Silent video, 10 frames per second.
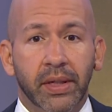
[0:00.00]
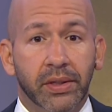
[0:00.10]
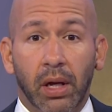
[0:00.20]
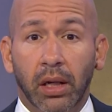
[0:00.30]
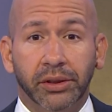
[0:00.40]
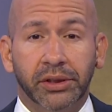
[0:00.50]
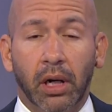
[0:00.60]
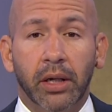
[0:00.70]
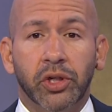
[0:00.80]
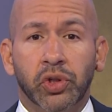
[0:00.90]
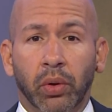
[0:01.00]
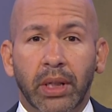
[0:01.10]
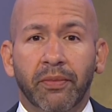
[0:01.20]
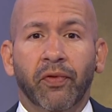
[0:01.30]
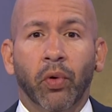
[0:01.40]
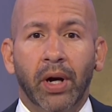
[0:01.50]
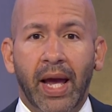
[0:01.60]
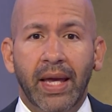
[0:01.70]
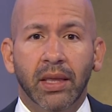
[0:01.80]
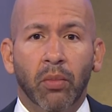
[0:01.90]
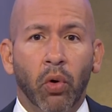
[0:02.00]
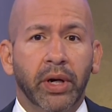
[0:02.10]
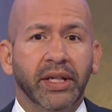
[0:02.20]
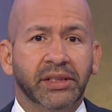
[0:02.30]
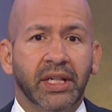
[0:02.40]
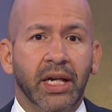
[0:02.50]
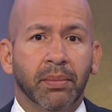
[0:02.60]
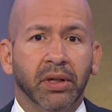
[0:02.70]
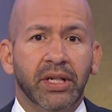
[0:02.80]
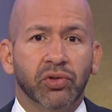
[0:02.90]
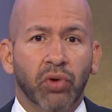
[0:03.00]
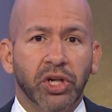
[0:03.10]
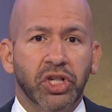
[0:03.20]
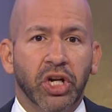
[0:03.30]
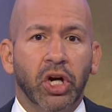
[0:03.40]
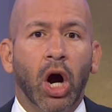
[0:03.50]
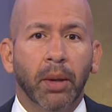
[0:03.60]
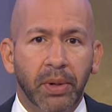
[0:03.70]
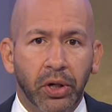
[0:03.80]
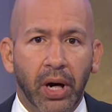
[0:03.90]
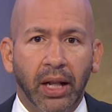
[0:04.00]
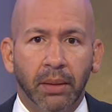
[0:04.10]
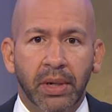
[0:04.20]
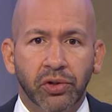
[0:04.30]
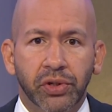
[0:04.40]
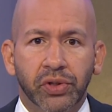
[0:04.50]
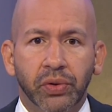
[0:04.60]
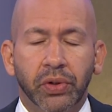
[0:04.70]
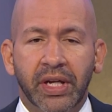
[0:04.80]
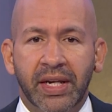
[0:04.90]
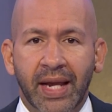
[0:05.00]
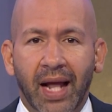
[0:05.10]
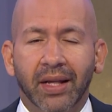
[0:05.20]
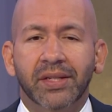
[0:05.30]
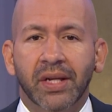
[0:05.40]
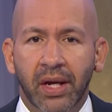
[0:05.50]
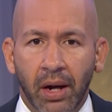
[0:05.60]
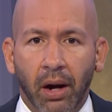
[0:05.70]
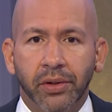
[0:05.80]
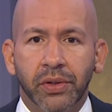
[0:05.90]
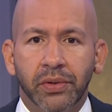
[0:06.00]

This all started shortly before 8 in the morning, sending police rushing to Carpenter Elementary School in Dallas. Our